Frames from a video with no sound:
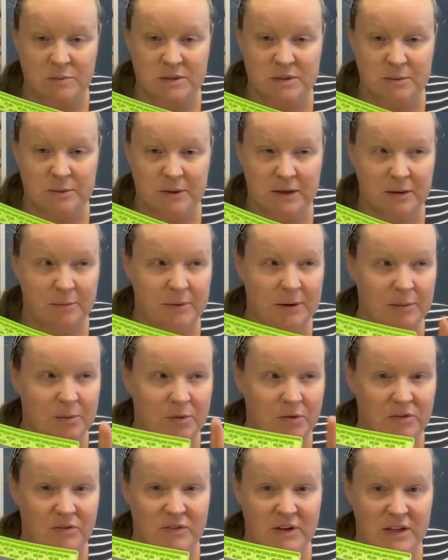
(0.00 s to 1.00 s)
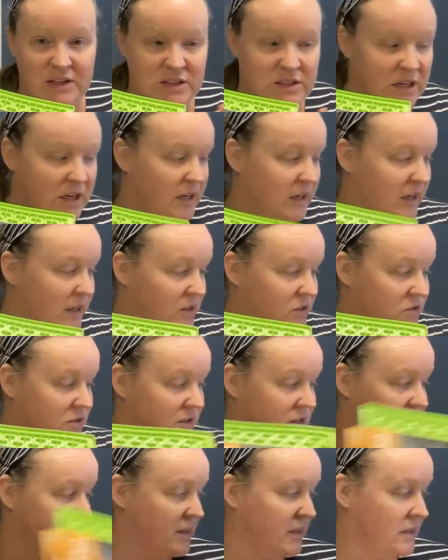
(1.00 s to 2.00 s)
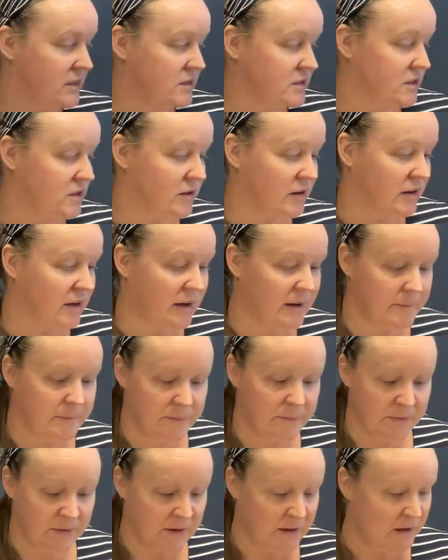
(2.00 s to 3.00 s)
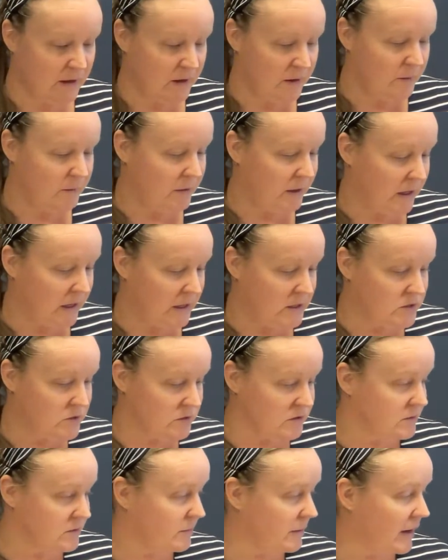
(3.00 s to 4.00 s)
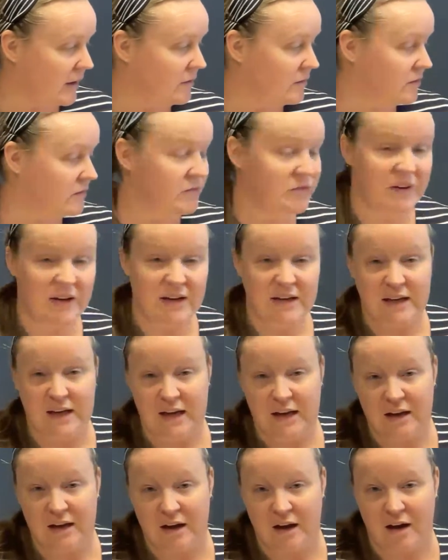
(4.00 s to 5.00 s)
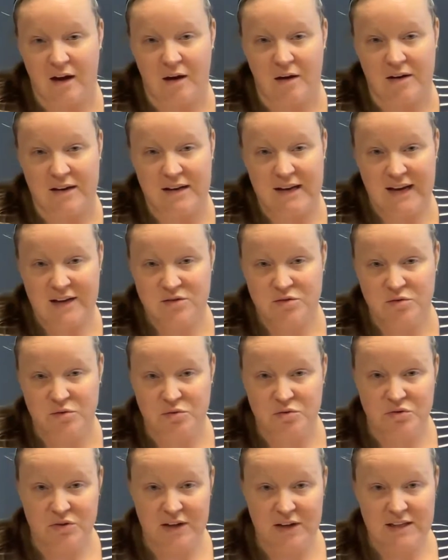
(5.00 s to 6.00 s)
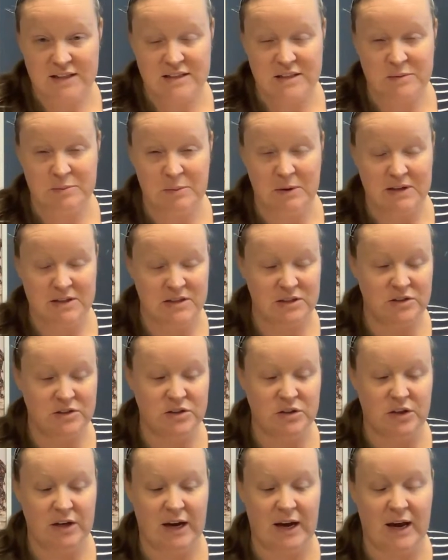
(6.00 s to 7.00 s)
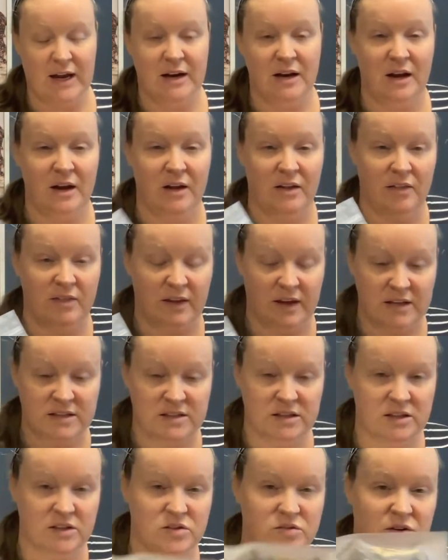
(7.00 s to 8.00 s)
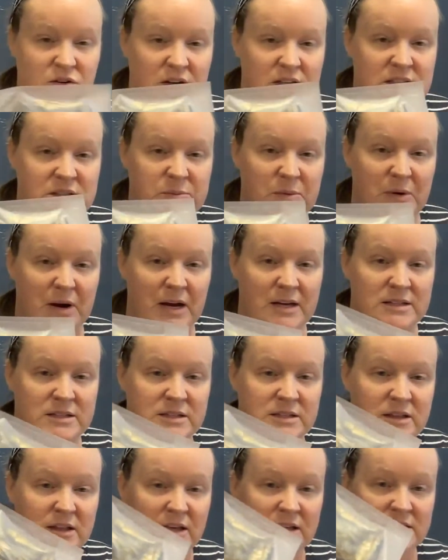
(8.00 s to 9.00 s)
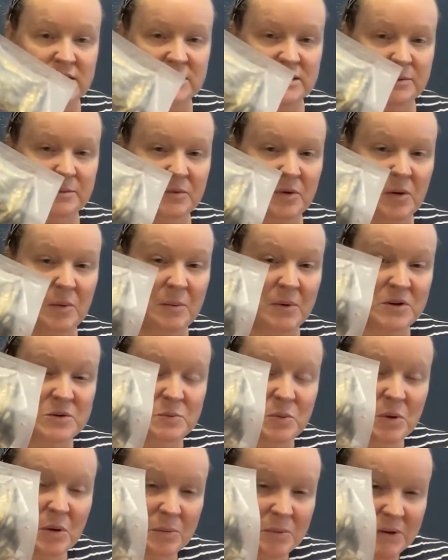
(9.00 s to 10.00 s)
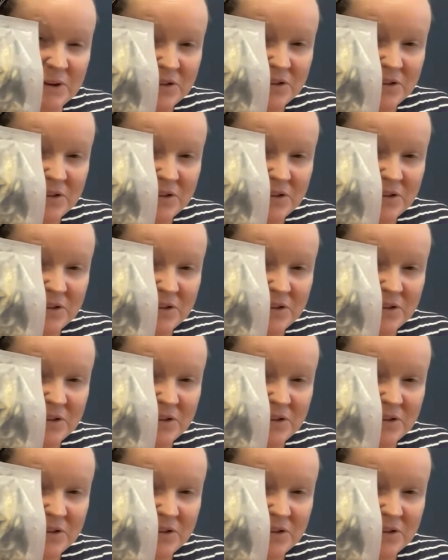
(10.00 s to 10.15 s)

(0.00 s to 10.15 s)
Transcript: something a bit more enriching and interesting to look at. We talked about feeding natural treats as much as you can. These are the dried sprats. These are some of our most popular